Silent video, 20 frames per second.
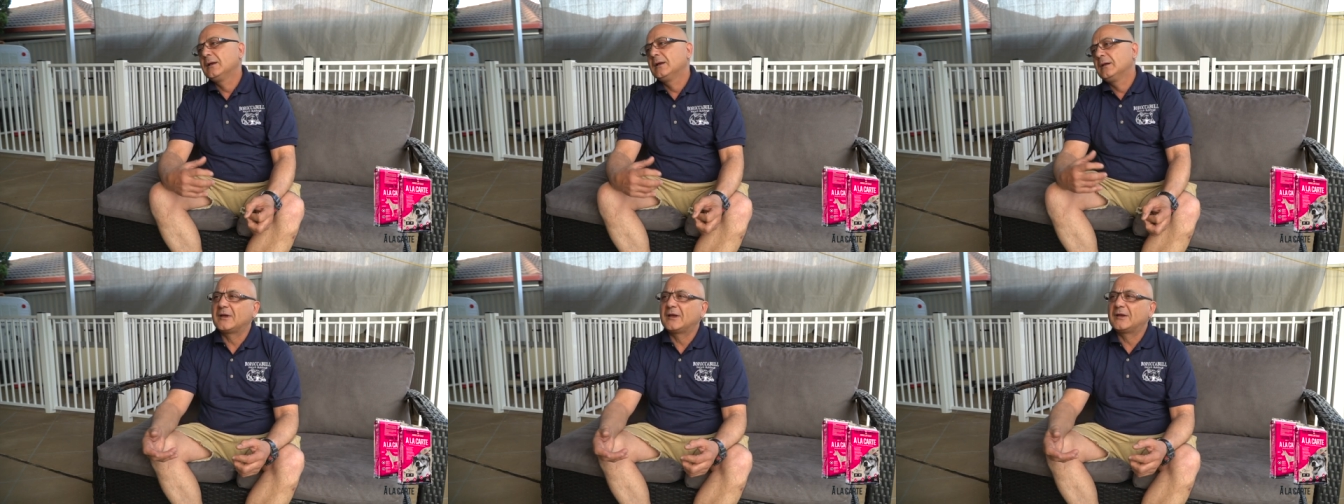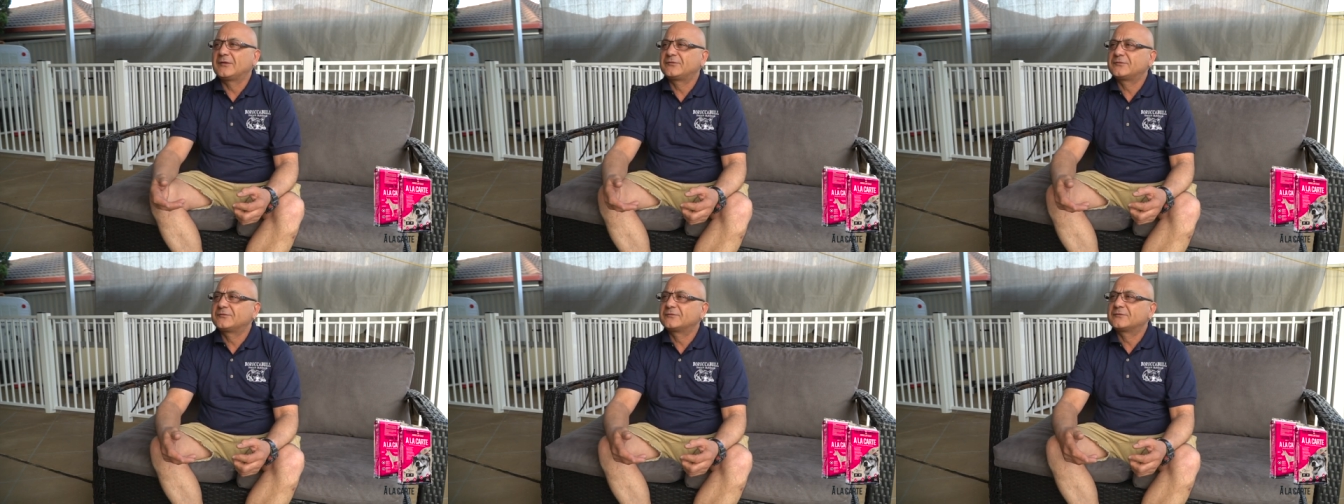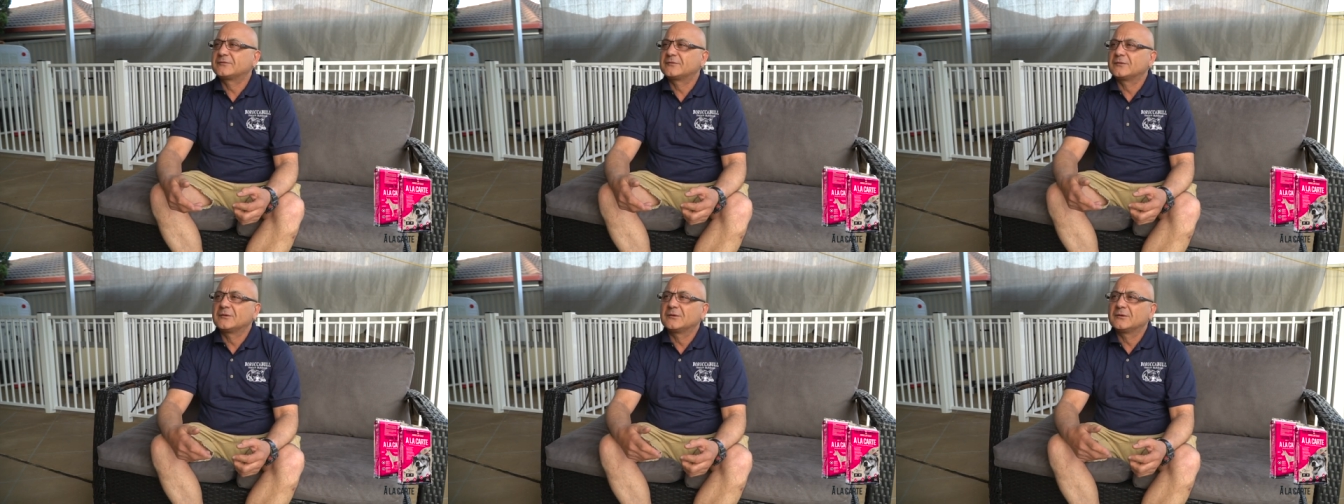as
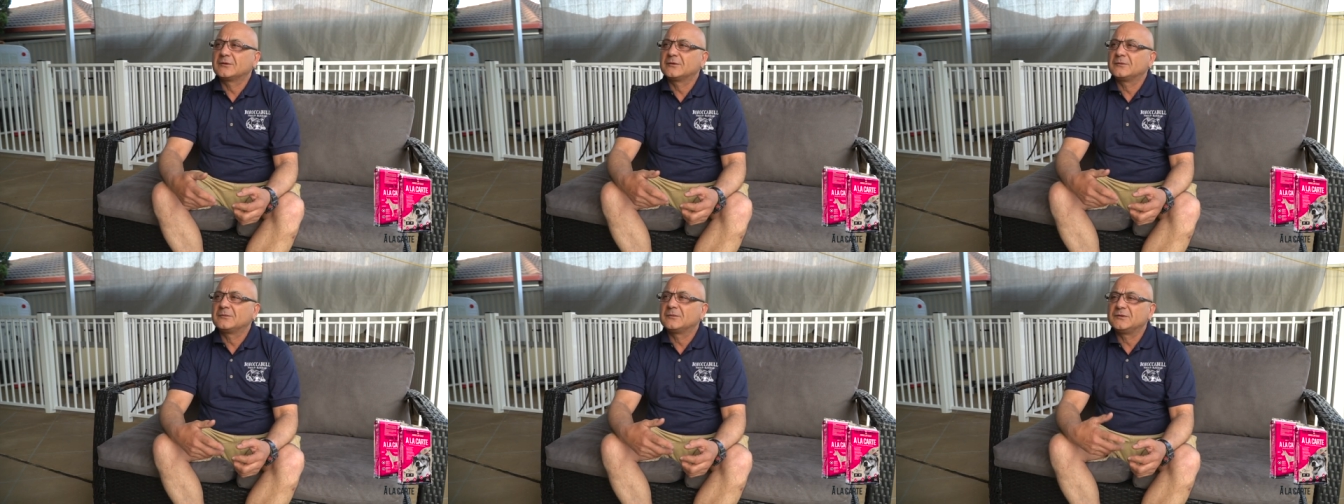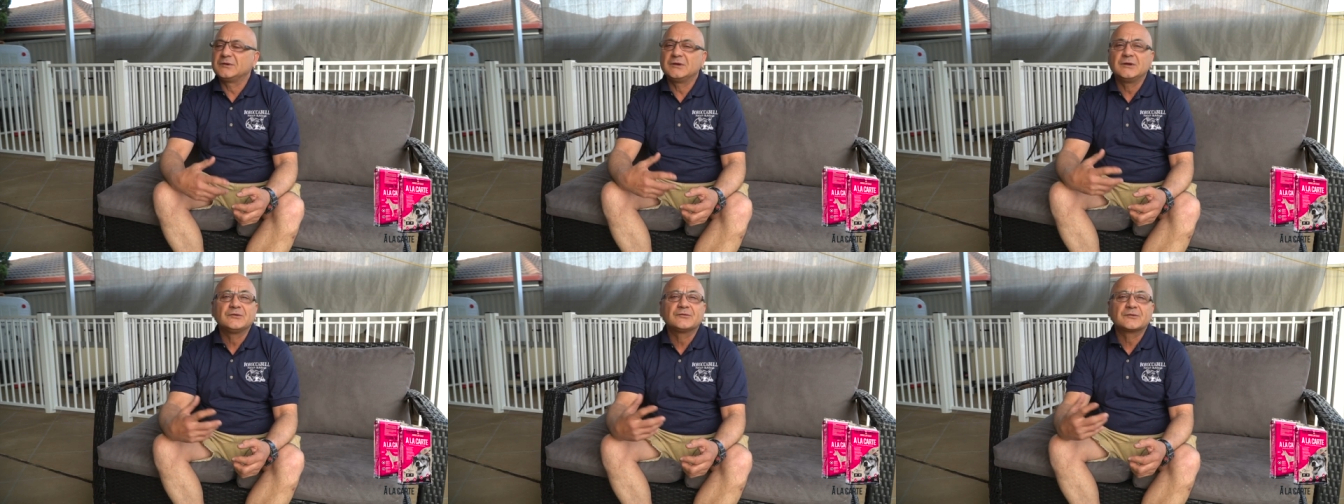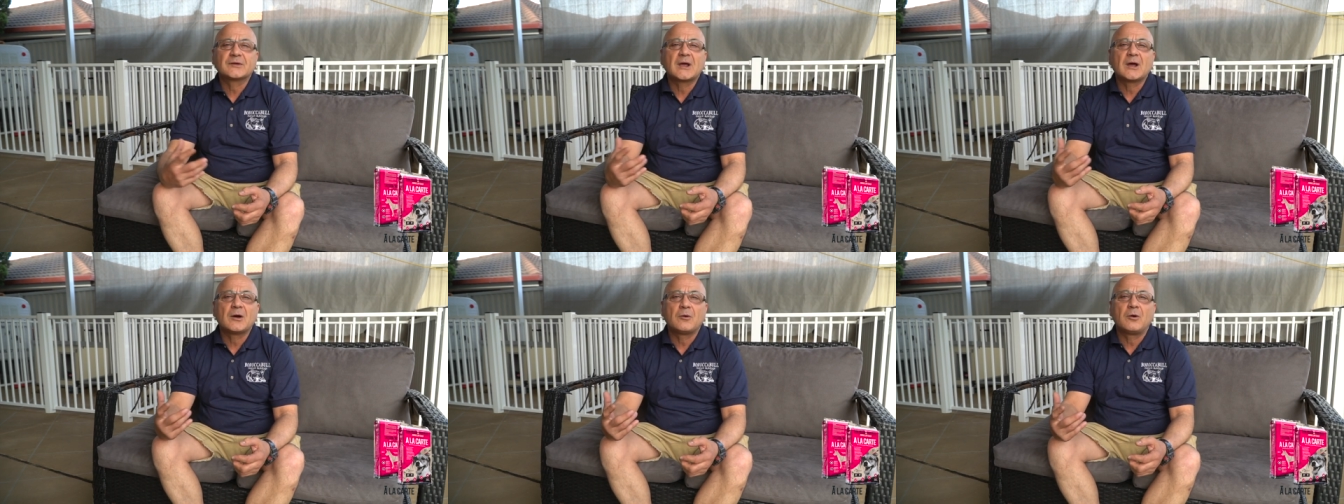the years
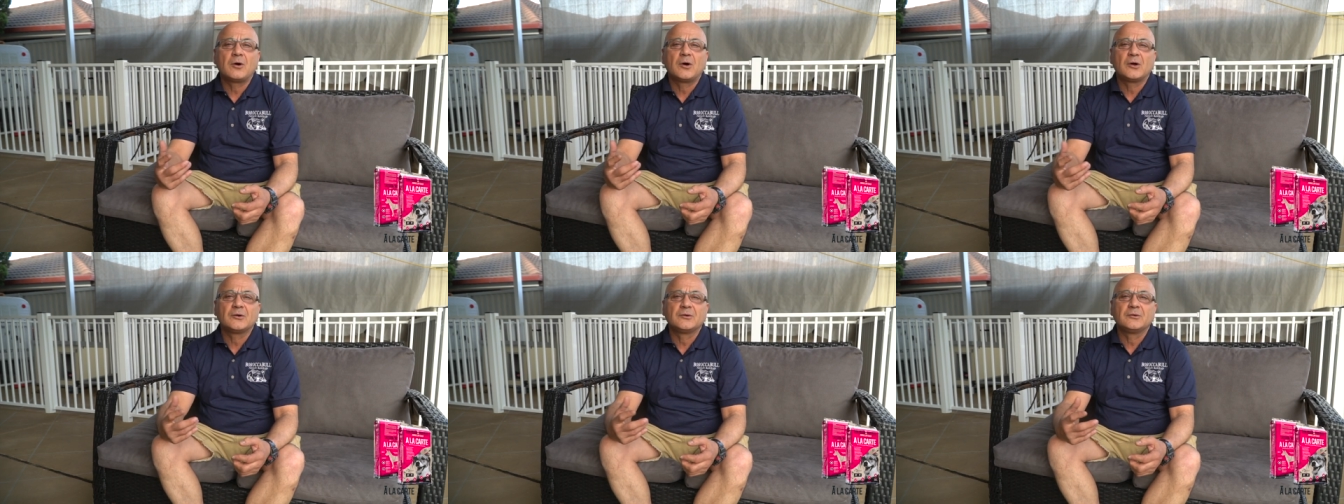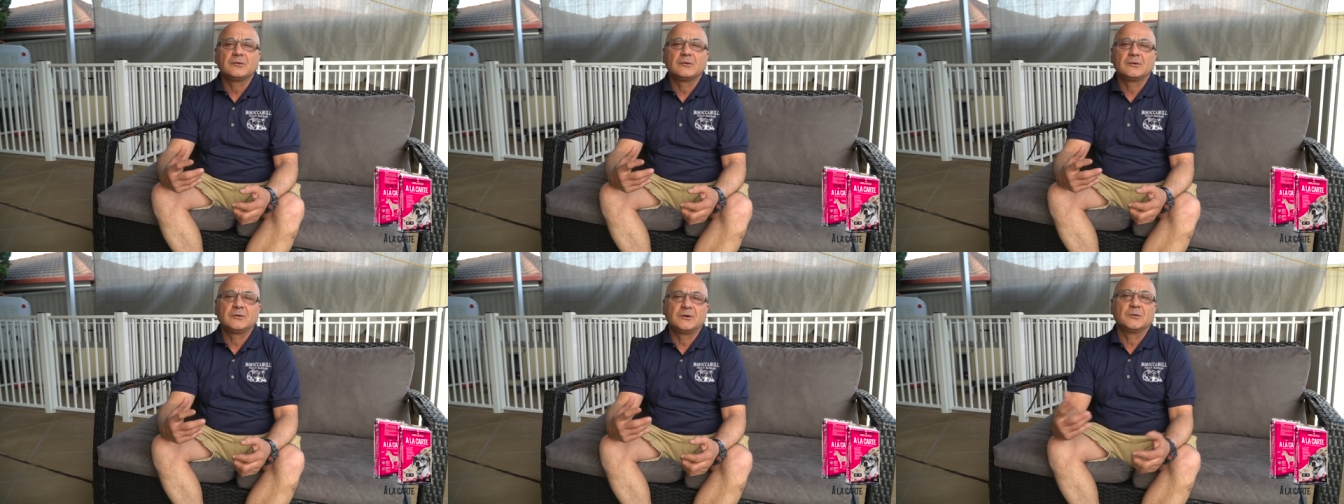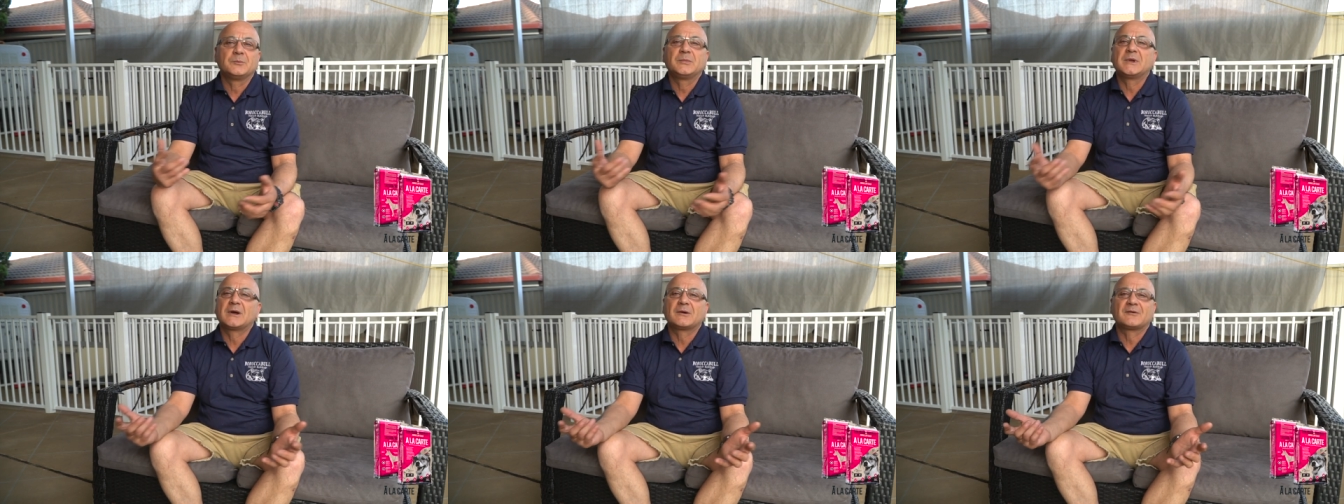go on,
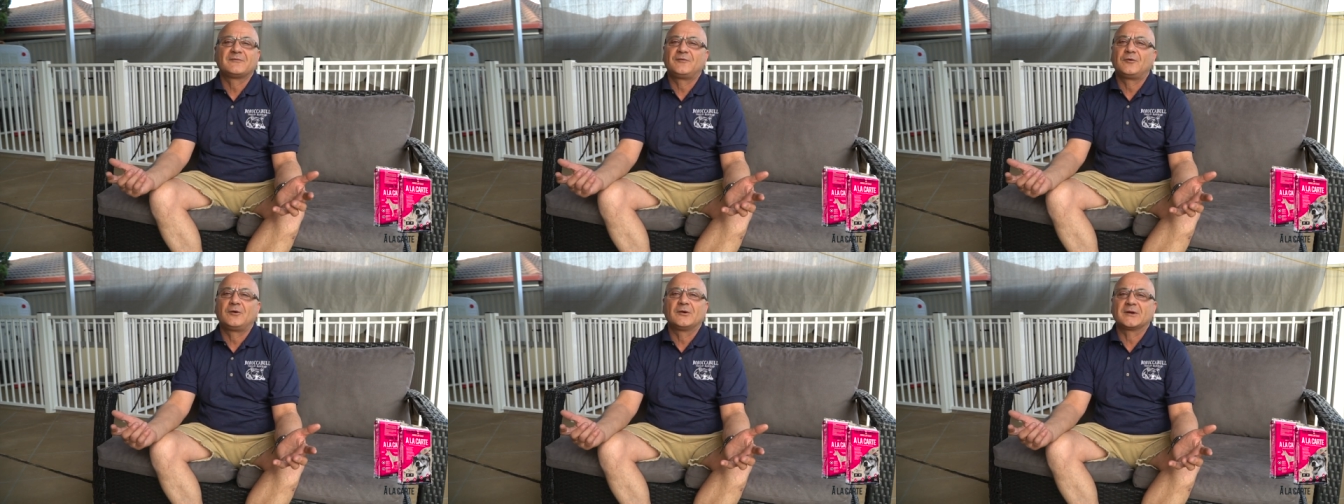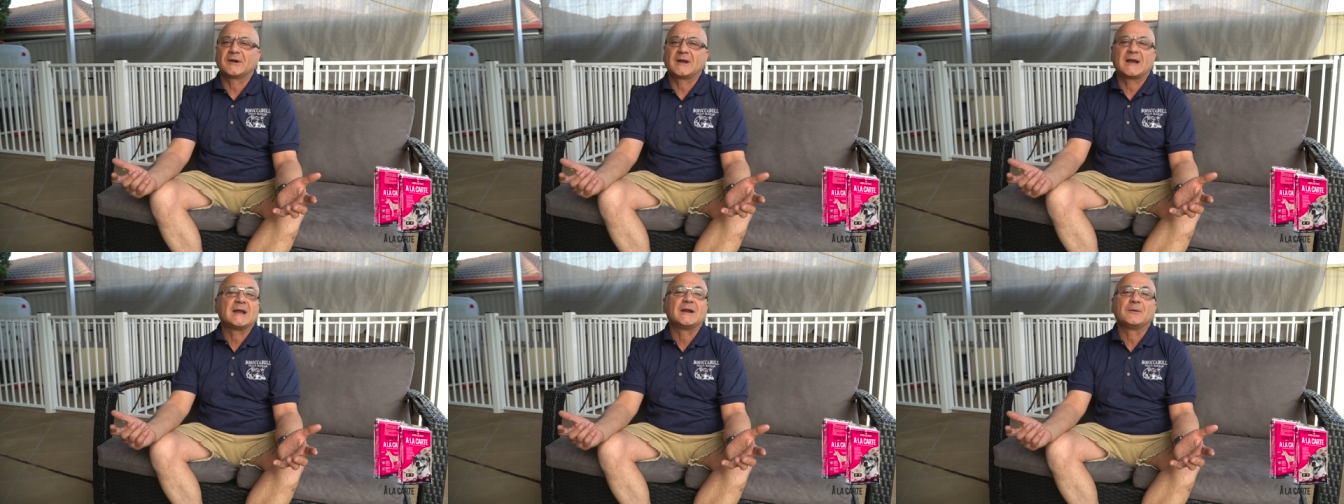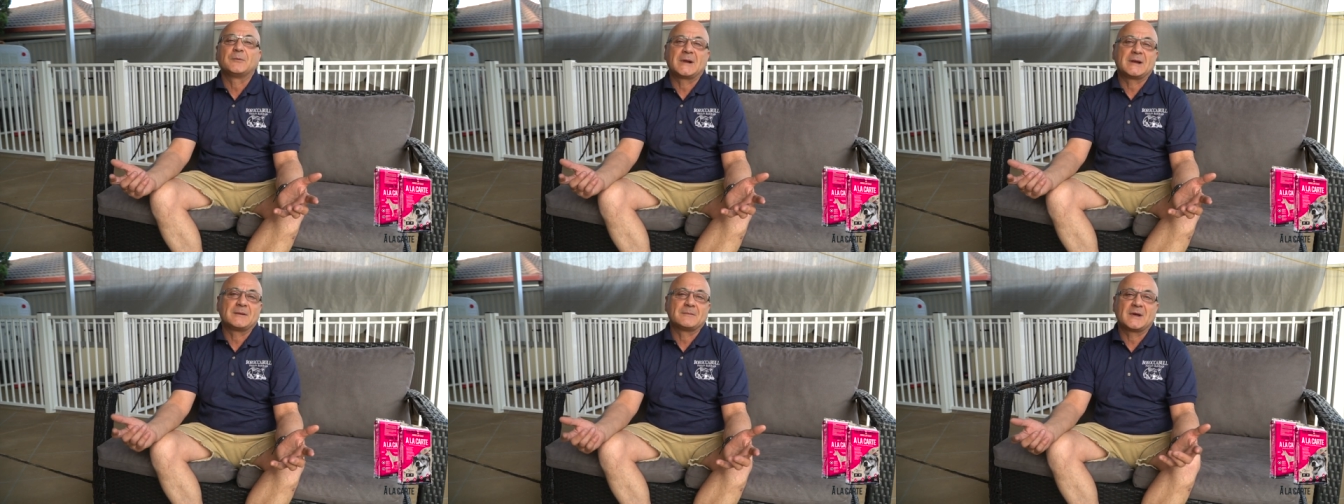you'll be able to find it
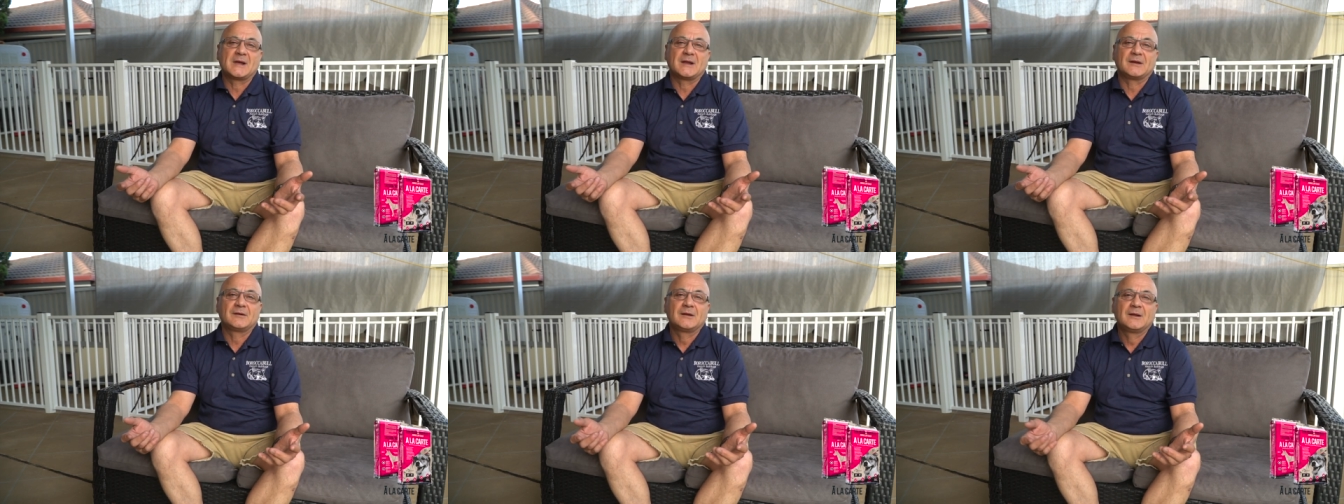anywhere, mate.